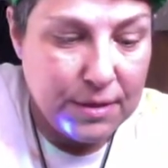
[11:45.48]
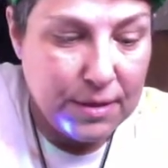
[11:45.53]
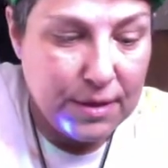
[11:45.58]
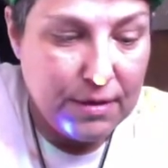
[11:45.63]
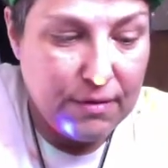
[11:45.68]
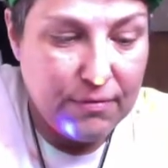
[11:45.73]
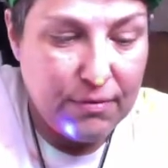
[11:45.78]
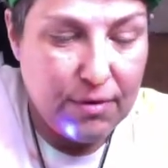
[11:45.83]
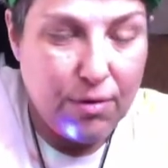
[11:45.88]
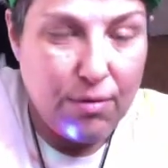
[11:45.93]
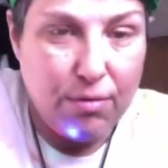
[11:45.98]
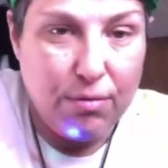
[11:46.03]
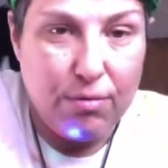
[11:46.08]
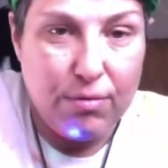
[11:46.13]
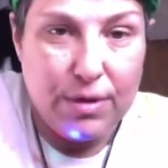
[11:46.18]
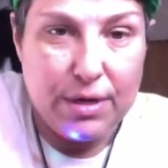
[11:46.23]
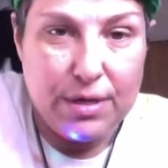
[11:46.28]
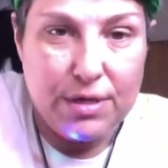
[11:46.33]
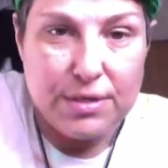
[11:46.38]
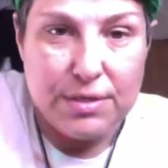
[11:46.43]
have
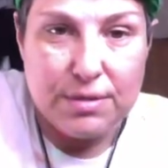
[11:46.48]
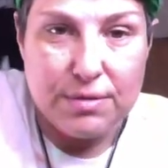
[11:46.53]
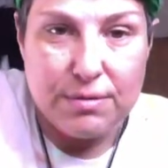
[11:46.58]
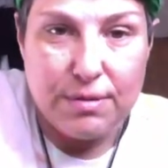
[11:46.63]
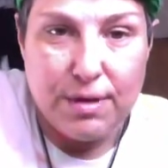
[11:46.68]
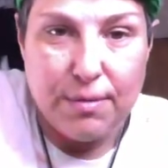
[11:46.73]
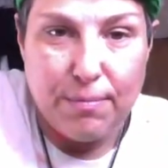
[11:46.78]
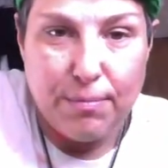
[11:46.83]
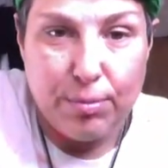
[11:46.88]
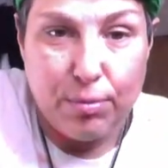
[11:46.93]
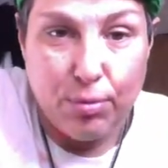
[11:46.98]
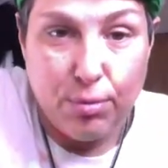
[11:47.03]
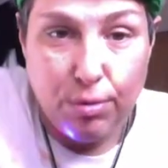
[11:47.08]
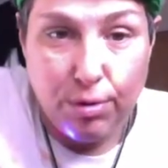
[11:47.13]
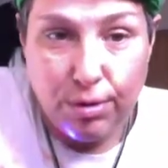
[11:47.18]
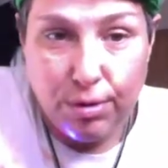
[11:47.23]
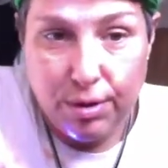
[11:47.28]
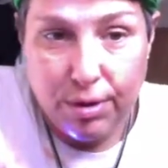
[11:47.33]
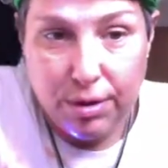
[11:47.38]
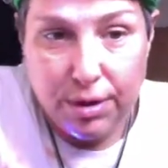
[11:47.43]
always
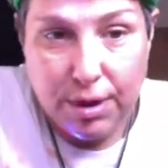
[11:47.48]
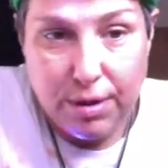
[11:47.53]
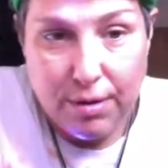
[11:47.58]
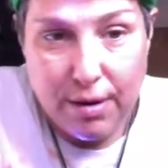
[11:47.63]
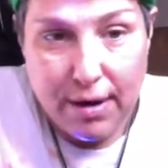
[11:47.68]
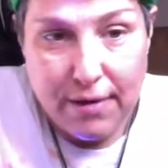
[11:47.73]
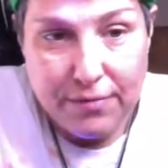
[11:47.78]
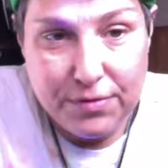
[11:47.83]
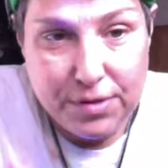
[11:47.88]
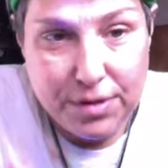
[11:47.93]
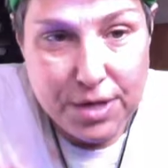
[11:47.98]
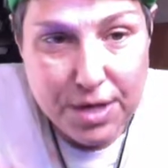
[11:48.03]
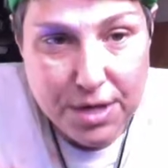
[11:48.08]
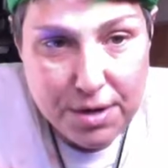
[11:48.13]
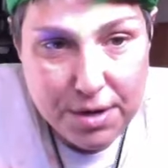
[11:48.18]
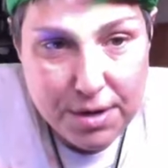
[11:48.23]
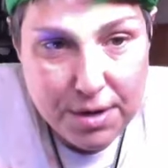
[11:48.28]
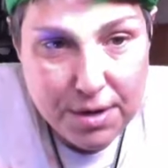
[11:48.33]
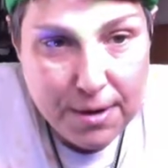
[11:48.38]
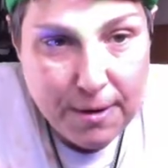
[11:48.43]
implored year after
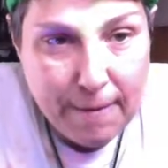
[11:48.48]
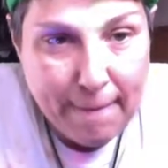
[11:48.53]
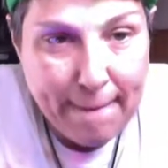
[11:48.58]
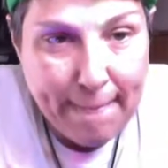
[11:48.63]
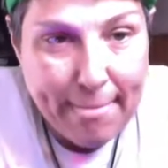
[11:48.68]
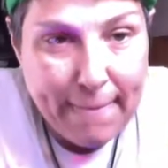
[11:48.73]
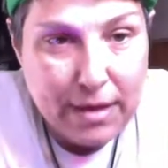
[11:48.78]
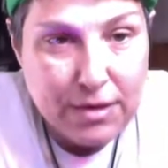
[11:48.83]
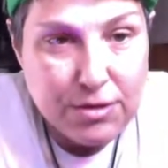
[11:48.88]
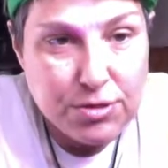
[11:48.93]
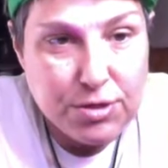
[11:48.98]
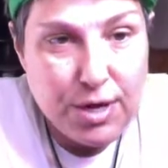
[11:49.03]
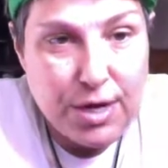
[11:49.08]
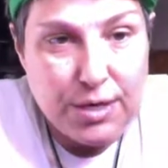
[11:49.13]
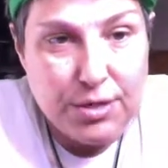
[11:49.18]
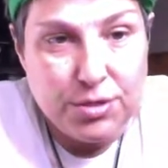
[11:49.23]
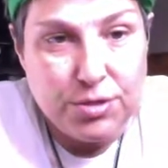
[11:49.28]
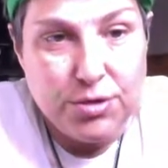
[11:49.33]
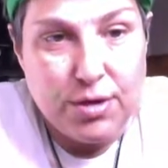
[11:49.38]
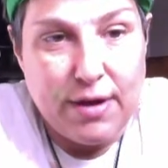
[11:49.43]
year and
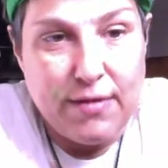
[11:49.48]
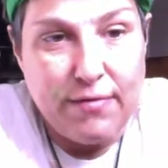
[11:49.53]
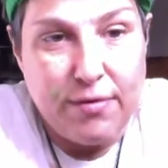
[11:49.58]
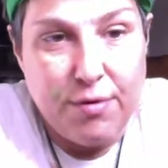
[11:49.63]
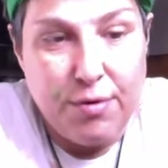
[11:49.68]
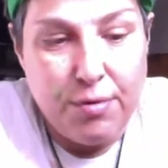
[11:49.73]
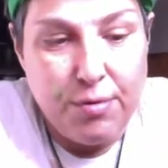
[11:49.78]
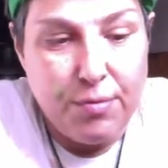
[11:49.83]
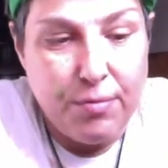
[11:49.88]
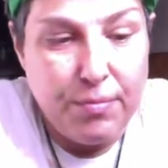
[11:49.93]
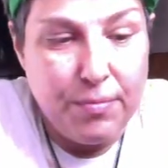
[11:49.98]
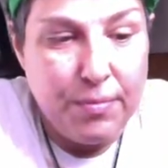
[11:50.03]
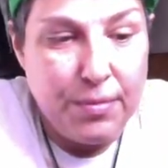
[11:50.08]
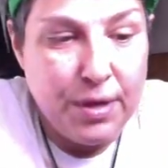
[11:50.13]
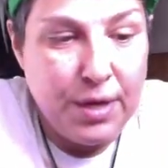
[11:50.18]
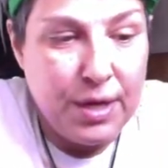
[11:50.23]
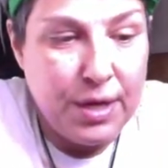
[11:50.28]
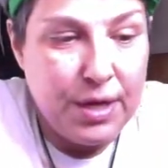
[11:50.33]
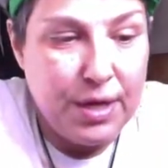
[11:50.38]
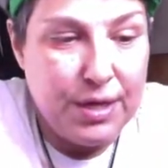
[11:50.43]
tried to drive home
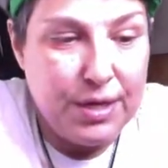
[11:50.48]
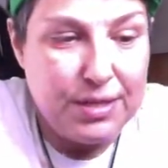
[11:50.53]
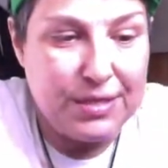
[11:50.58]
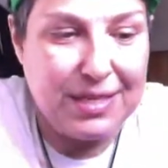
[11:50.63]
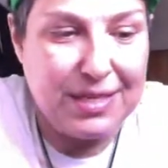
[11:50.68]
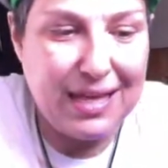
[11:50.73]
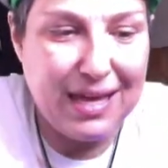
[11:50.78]
is